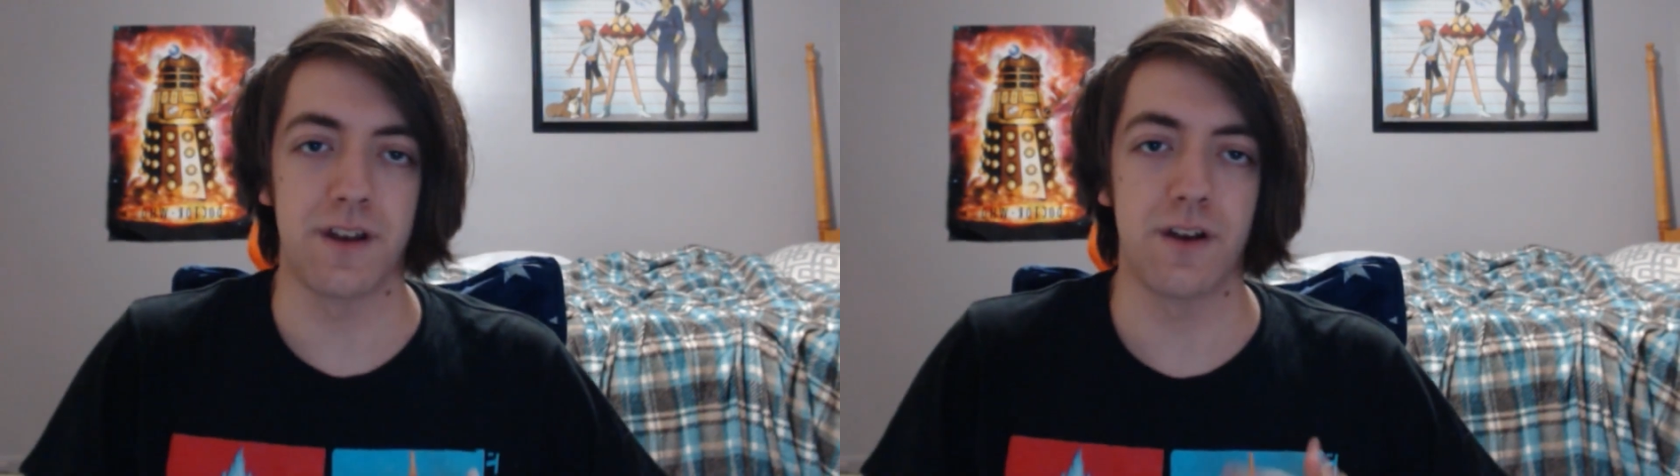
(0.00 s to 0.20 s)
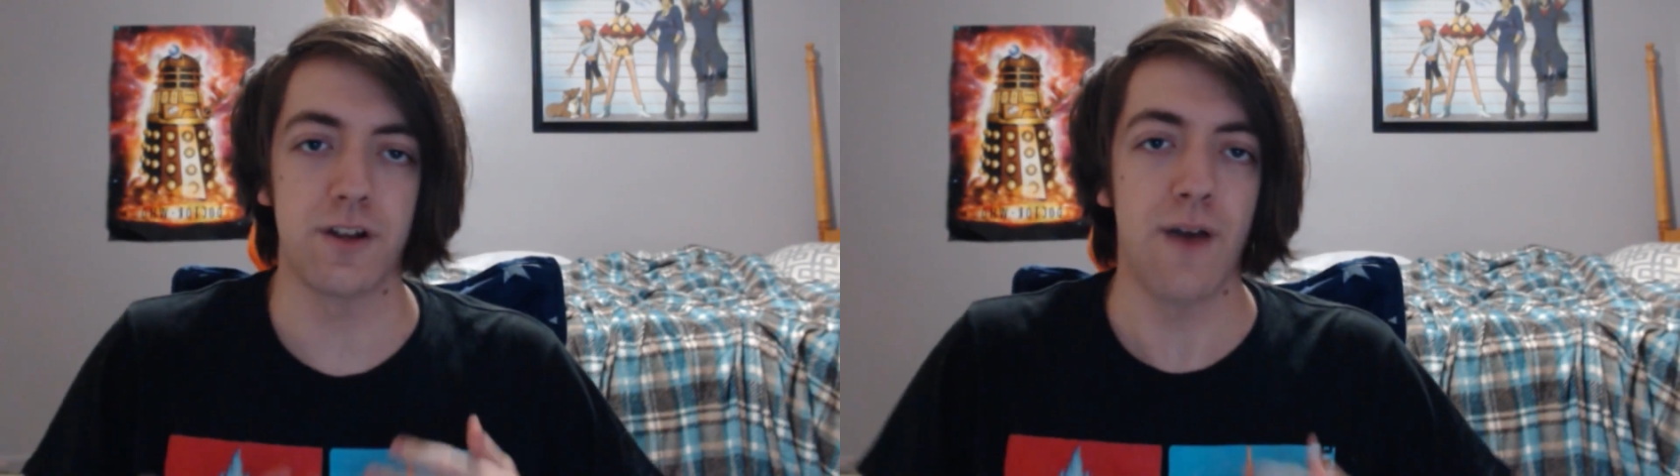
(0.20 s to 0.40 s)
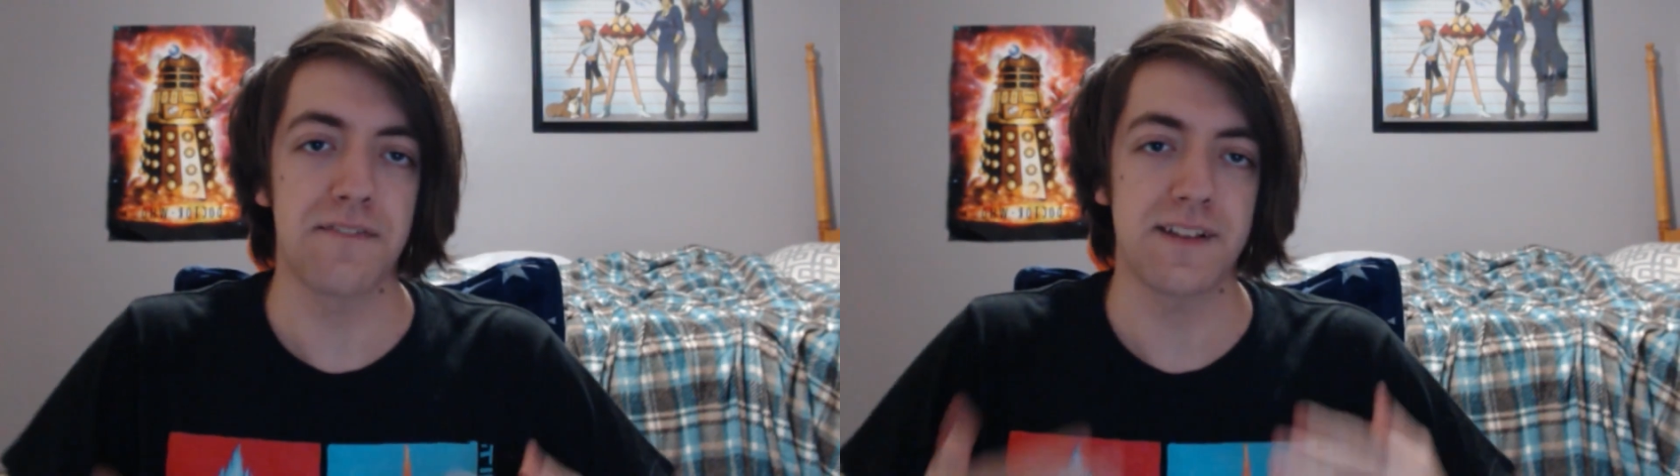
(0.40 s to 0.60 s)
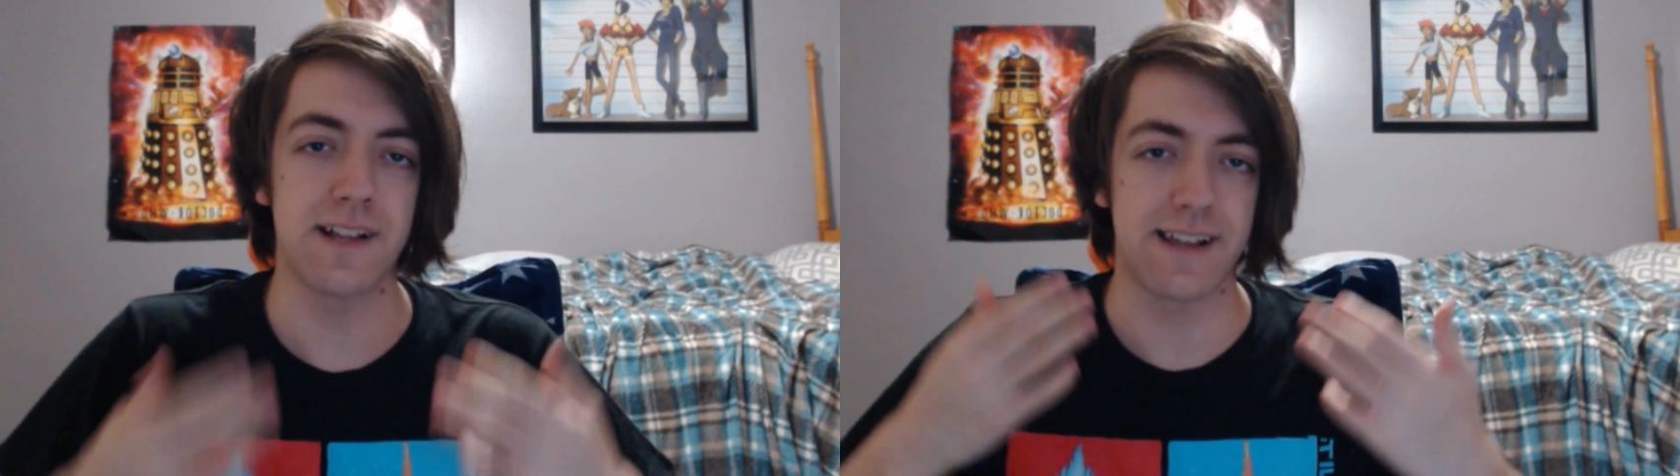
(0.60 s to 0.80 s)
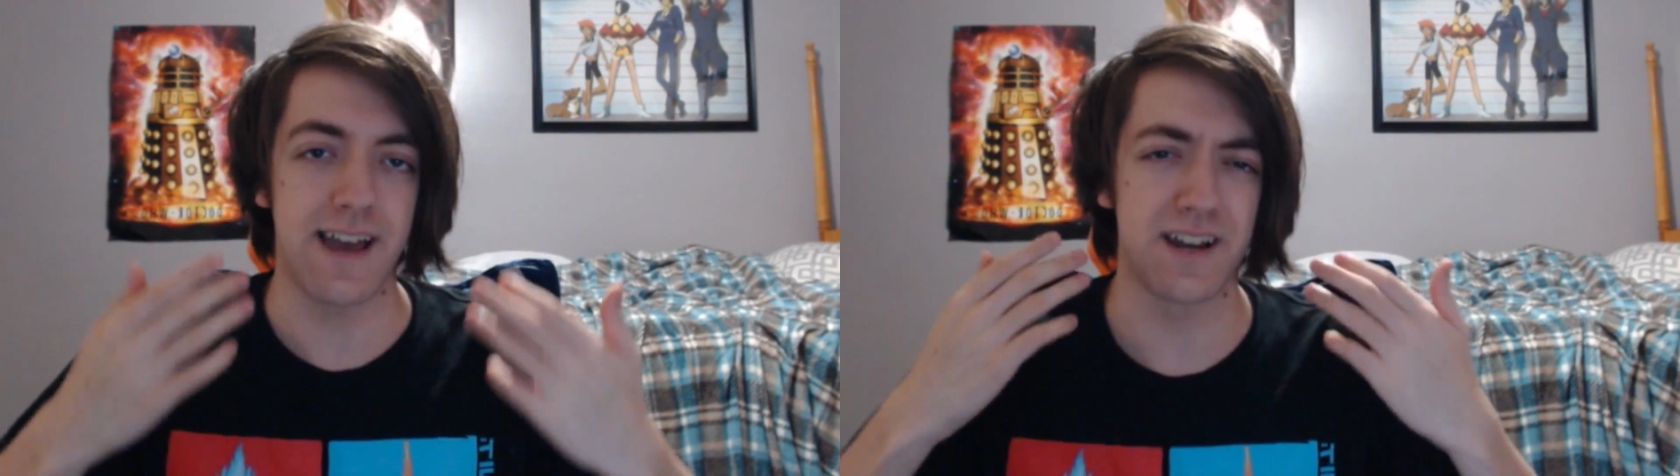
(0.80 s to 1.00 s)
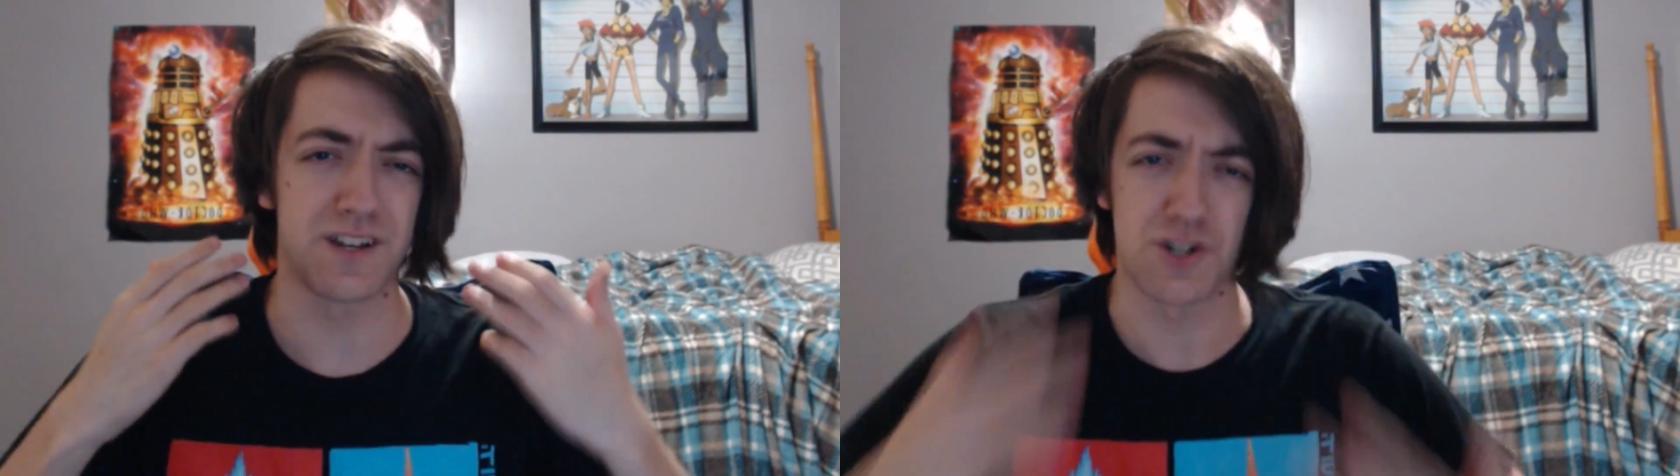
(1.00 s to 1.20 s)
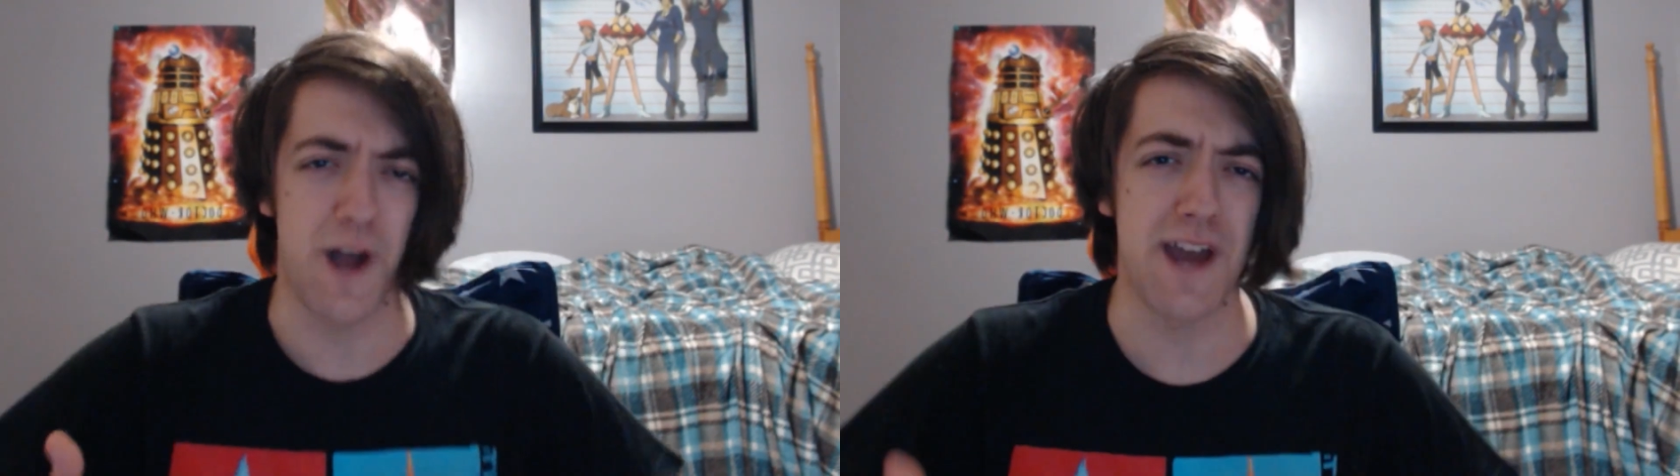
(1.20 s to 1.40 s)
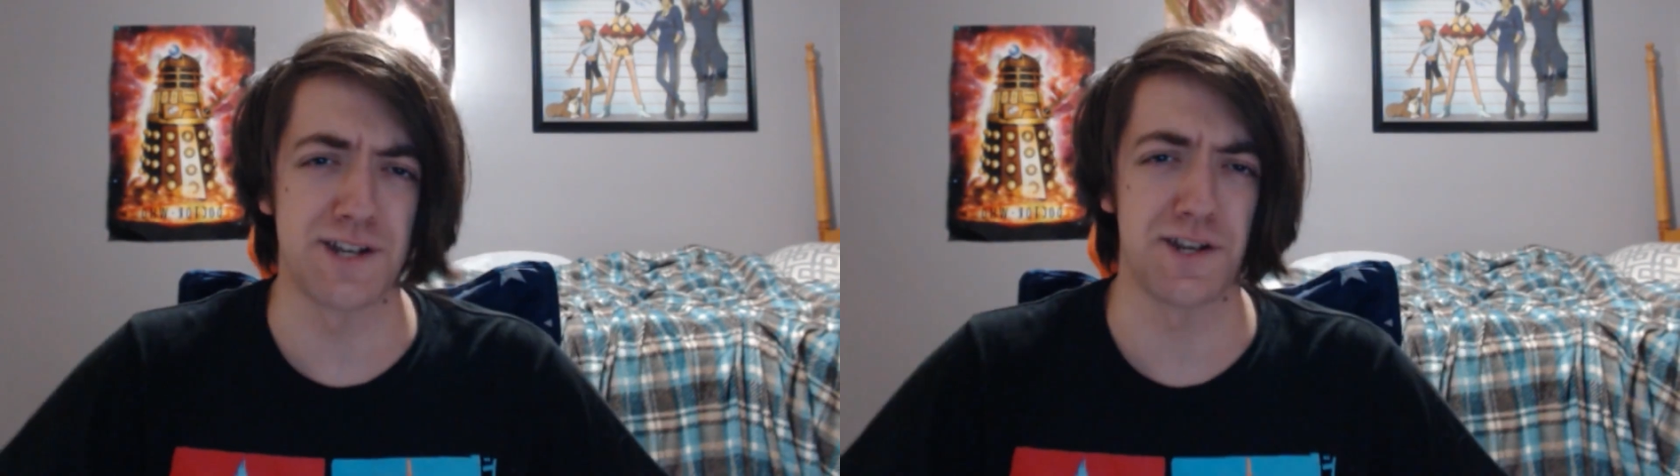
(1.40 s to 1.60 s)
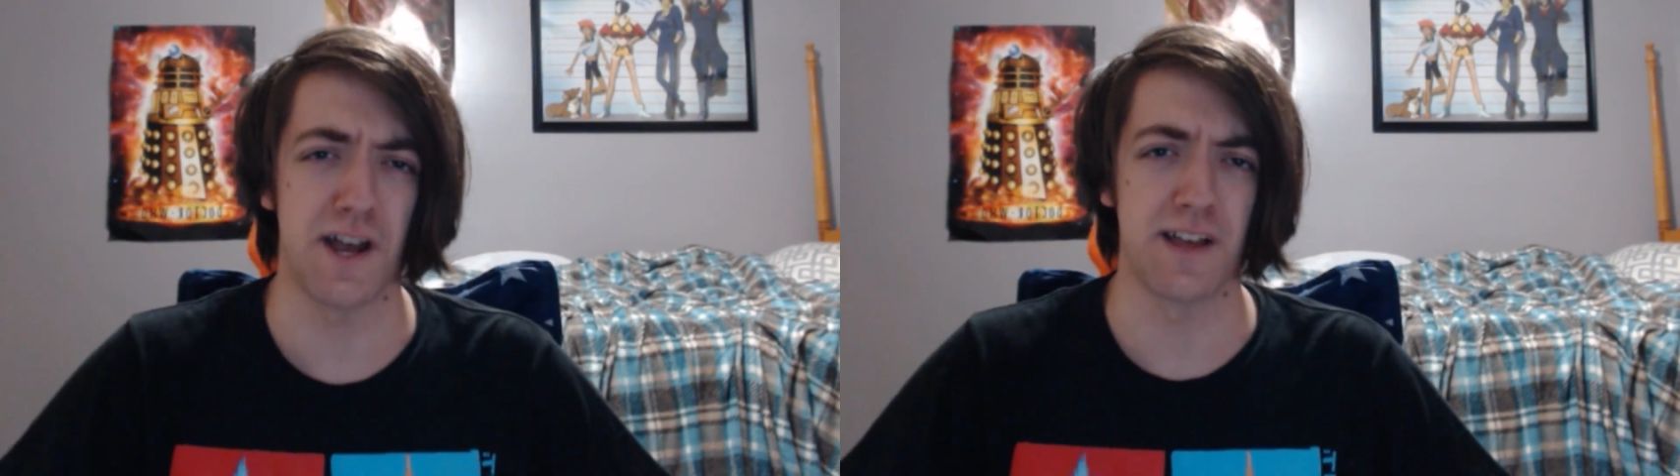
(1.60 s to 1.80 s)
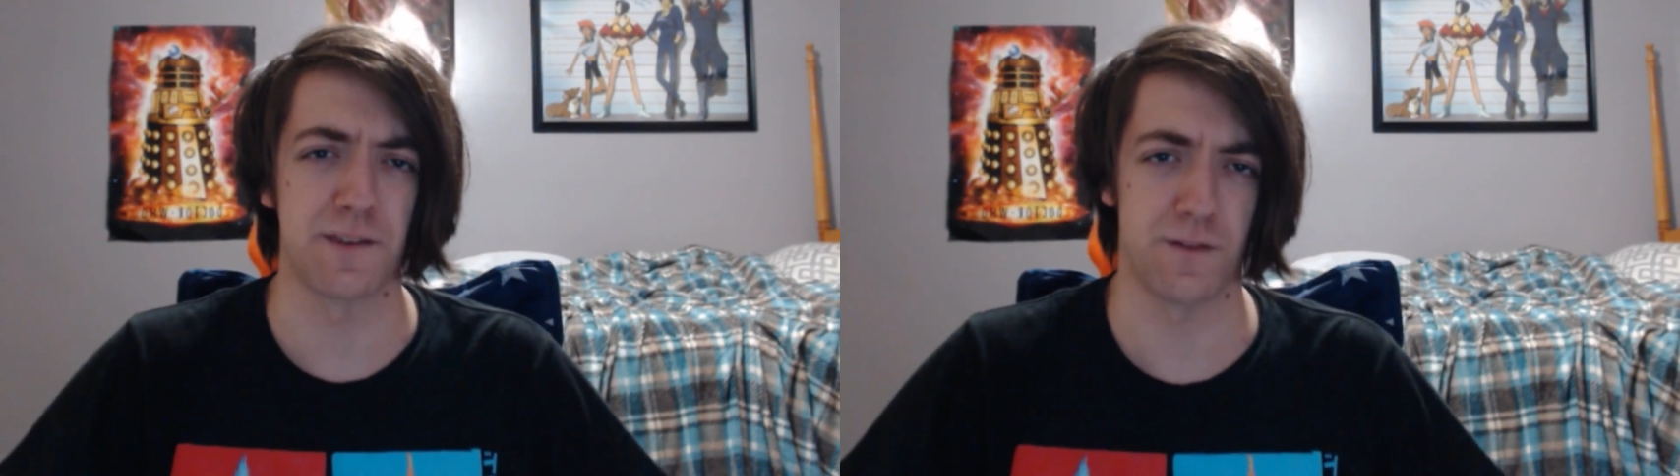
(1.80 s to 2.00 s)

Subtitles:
You know, you have to like kind of strategize